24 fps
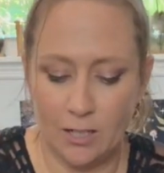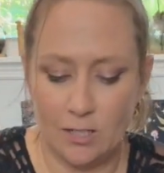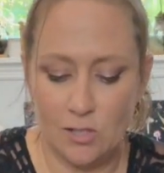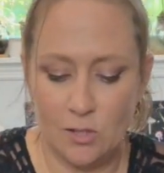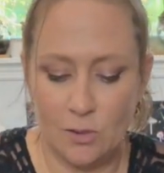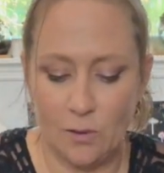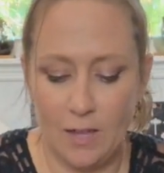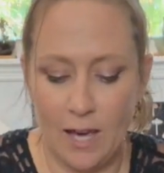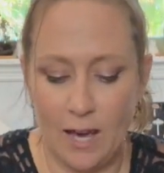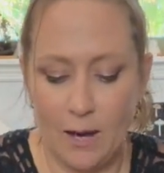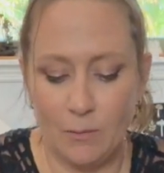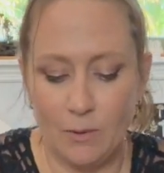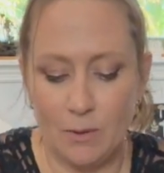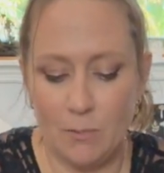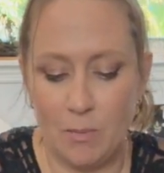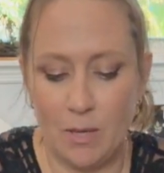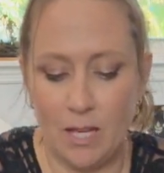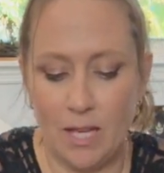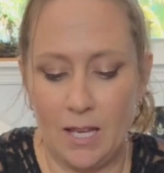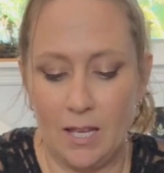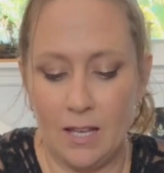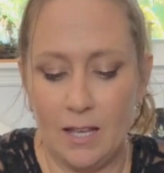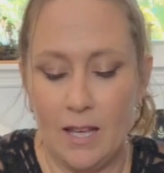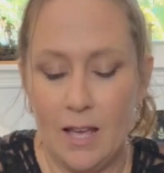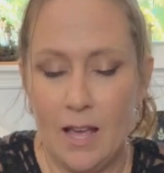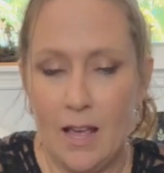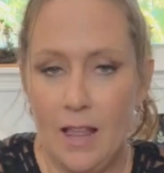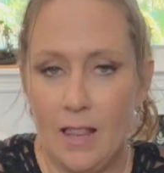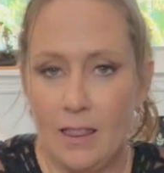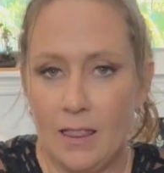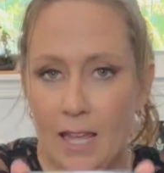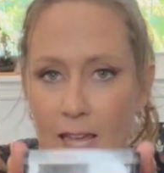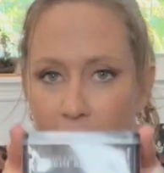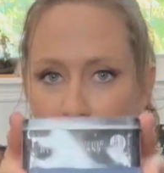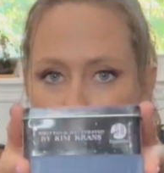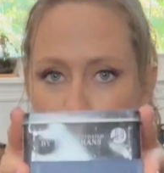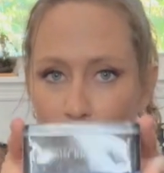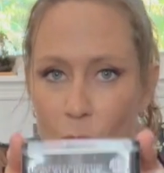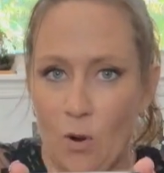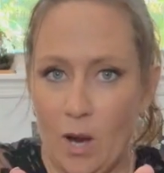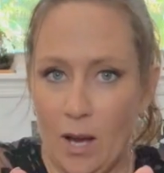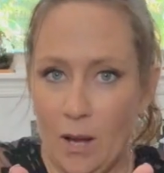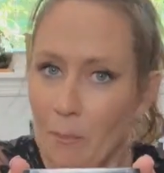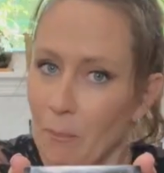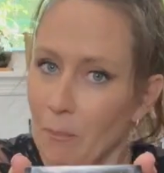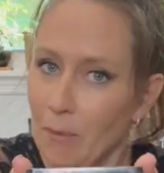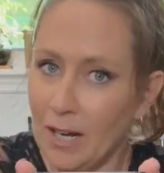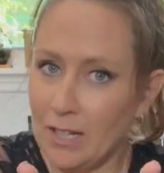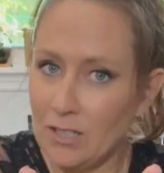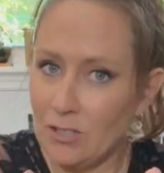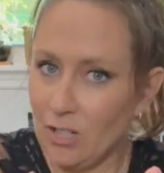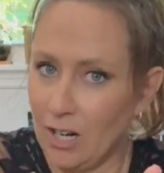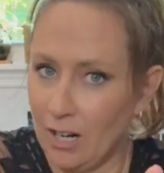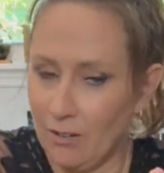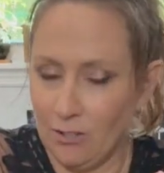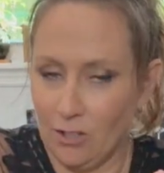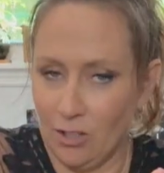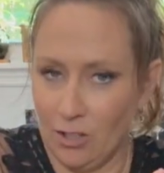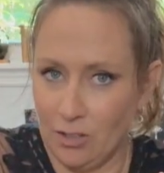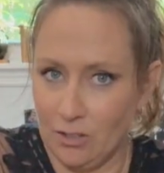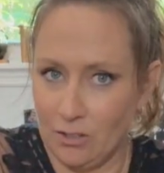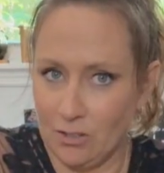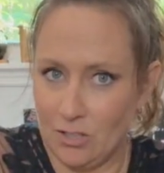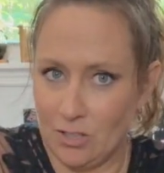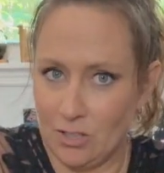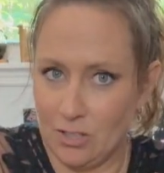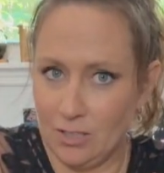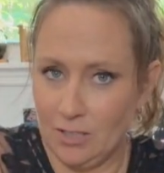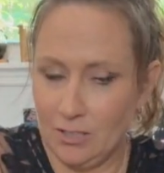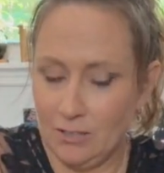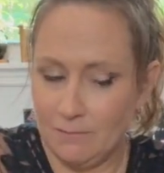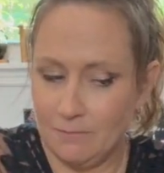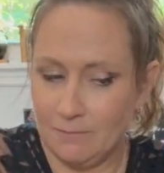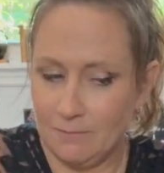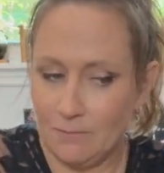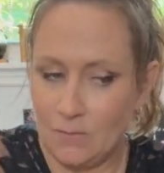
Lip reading: So that would be like what my travel altar